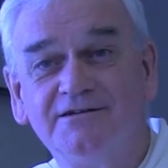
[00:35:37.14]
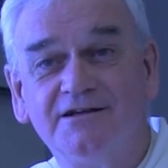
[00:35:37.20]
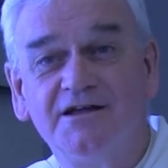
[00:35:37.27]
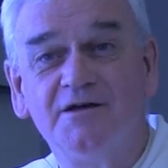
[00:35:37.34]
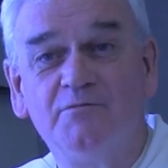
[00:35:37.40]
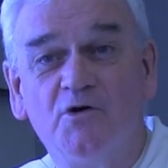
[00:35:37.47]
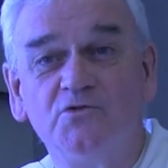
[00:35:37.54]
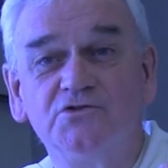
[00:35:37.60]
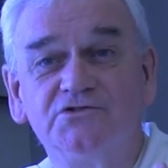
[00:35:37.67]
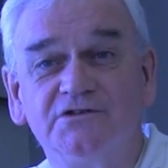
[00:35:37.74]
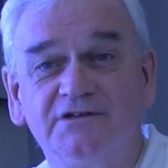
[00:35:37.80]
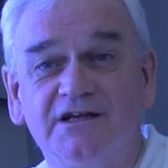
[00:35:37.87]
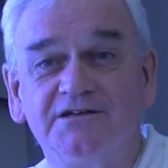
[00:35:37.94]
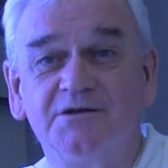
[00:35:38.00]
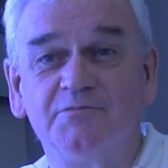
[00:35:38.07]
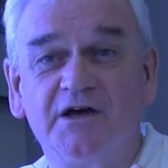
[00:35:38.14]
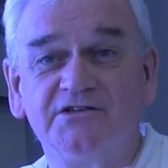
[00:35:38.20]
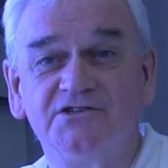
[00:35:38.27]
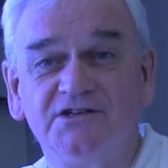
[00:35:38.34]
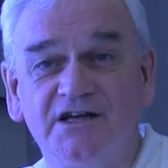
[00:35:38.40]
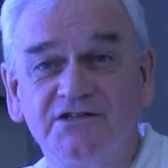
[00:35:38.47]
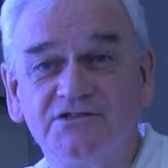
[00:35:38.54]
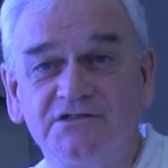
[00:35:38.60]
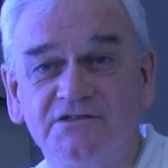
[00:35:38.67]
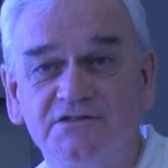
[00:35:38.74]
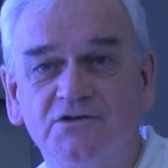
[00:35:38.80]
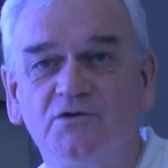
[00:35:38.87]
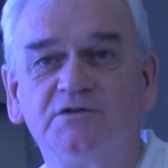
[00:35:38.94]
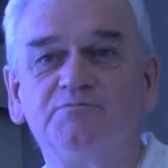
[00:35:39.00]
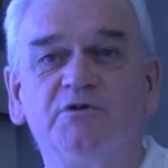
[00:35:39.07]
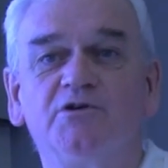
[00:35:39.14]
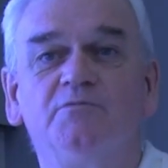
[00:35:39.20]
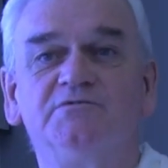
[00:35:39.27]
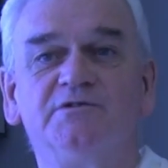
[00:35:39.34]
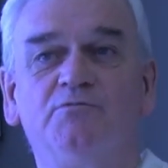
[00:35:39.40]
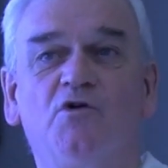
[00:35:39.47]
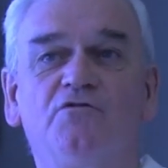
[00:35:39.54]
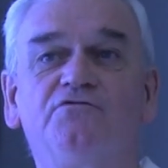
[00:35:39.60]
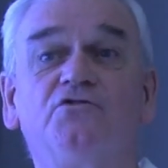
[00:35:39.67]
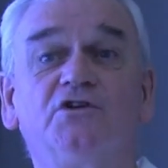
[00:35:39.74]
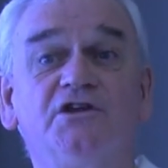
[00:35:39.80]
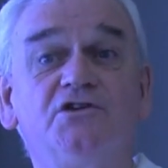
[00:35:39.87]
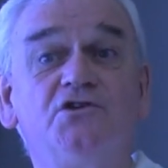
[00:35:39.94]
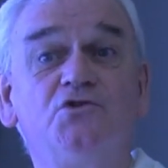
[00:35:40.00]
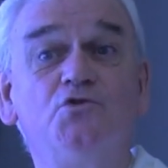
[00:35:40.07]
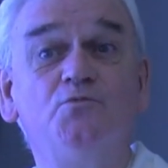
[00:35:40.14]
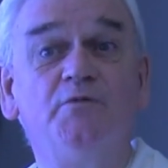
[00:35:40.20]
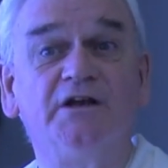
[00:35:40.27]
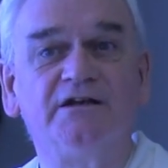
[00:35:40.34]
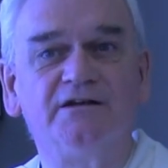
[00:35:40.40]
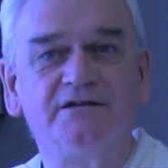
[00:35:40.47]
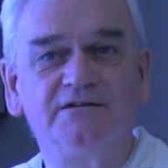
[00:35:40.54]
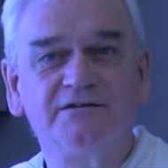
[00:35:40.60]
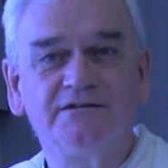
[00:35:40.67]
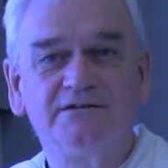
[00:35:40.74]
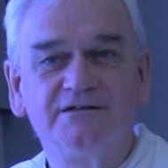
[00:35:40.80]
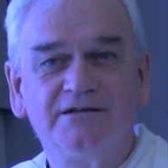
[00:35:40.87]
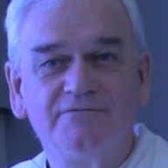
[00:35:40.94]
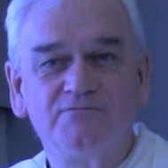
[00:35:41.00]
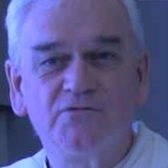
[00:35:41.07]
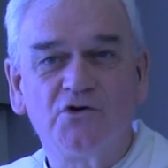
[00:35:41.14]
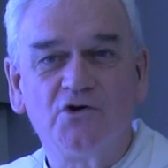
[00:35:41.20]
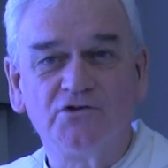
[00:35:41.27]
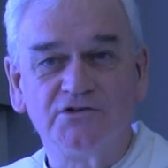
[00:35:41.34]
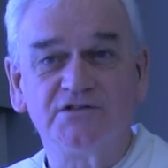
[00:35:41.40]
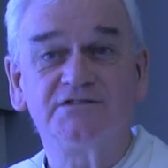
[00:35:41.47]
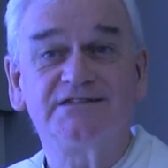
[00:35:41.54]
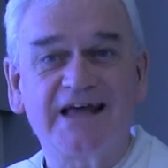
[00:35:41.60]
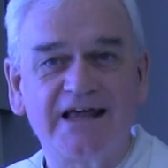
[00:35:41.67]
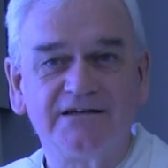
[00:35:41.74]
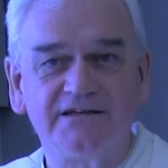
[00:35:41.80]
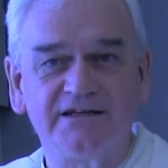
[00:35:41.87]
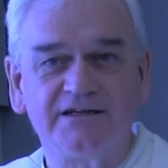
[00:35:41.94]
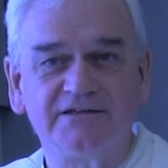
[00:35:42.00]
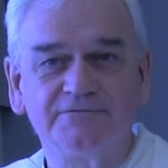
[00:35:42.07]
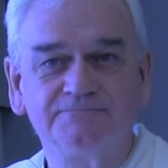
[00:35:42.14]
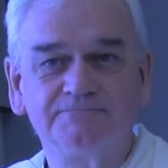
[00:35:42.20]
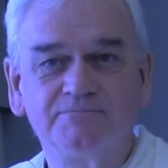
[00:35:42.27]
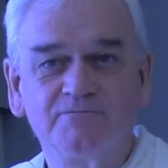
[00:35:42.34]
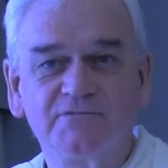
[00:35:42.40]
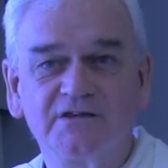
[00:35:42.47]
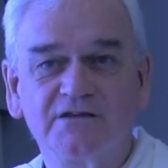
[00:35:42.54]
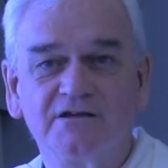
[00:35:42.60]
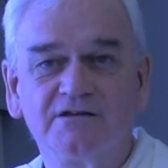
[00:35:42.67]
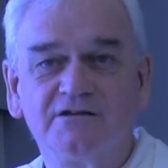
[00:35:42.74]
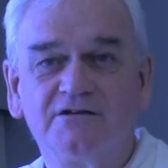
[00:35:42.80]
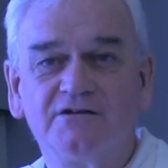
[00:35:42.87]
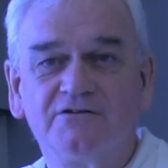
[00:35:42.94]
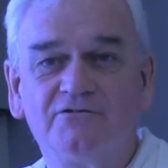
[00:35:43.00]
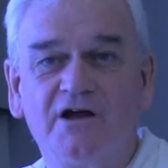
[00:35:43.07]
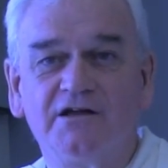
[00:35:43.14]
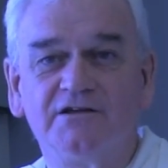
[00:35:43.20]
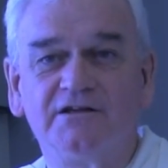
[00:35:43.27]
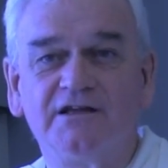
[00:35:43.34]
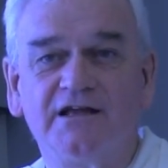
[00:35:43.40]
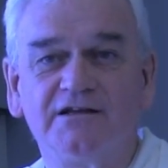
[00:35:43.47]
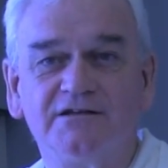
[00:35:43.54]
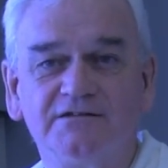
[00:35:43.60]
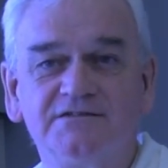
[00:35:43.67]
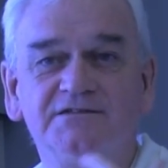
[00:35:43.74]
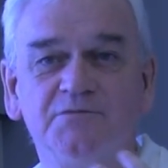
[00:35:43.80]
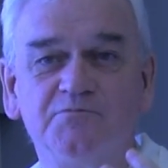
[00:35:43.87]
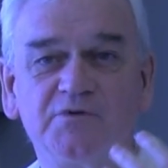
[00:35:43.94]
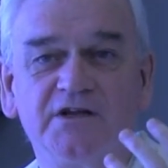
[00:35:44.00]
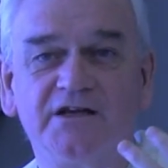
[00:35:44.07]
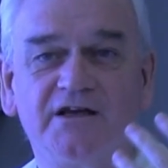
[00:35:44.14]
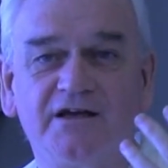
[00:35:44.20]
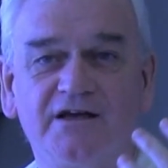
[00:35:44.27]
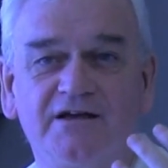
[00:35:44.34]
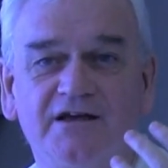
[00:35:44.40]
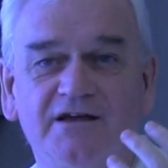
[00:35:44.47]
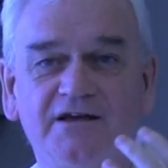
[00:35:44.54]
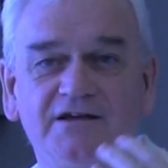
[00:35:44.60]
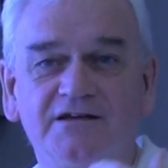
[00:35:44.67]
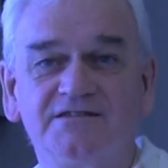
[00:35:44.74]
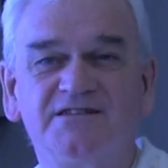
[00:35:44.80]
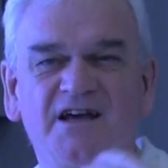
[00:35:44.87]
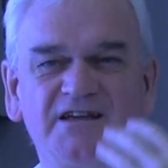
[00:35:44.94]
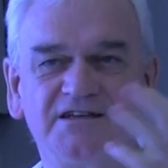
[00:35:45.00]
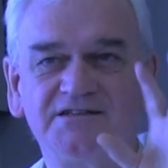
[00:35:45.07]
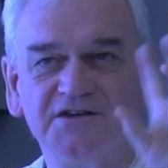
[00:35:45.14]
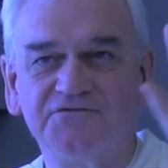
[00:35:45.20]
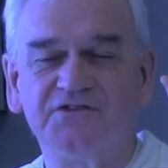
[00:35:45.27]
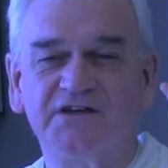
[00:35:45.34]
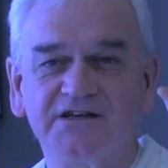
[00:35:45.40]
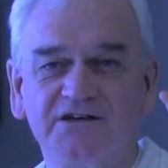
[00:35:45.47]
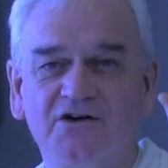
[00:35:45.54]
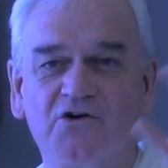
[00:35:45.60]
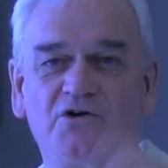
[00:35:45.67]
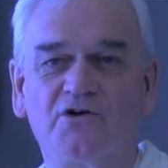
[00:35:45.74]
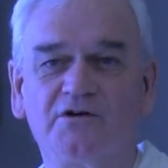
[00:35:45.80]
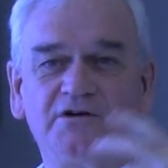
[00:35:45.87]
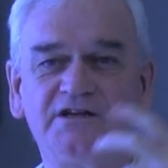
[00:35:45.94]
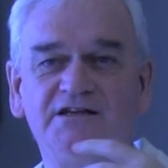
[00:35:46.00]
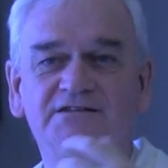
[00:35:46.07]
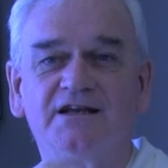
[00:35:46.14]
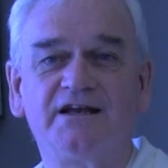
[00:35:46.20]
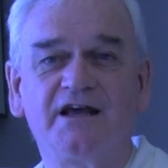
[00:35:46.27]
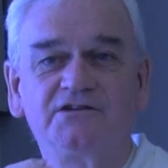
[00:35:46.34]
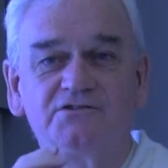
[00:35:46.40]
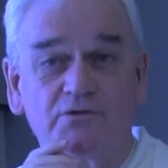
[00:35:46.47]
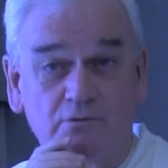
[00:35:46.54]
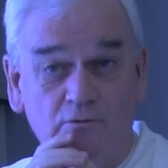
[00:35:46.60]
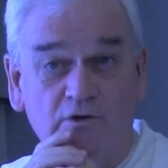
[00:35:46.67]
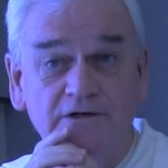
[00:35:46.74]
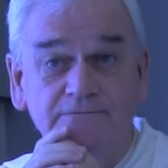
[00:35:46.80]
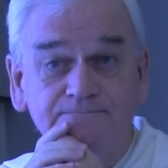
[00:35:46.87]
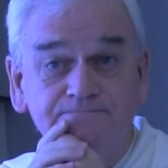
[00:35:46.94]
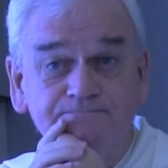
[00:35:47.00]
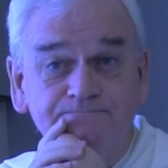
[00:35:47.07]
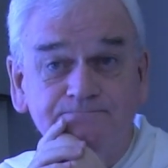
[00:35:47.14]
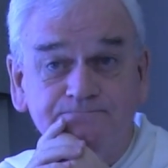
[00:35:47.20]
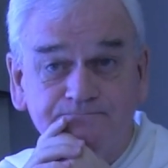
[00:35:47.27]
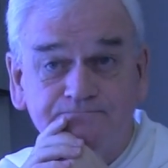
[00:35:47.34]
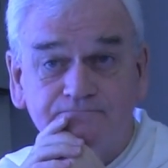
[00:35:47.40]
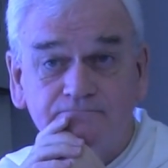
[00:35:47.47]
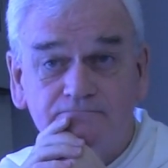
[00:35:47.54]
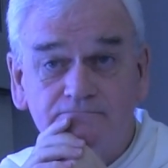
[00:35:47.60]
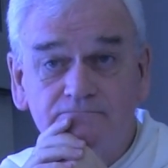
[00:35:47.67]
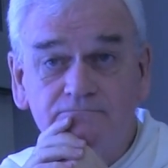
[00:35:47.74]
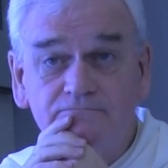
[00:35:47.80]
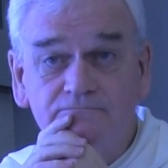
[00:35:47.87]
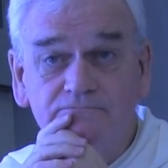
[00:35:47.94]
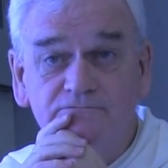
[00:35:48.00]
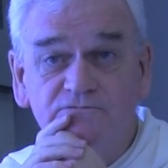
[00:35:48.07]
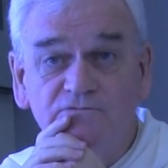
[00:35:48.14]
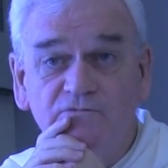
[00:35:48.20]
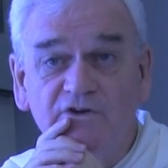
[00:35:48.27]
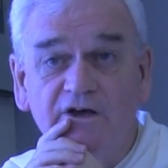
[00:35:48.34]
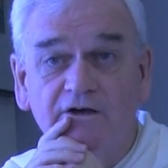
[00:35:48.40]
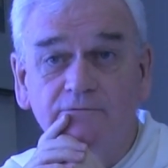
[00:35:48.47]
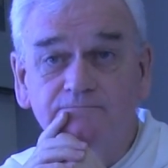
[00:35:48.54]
emotion and imagination. So it becomes a more fully human understanding rather than simply a scientific or intellectual one. Yeah.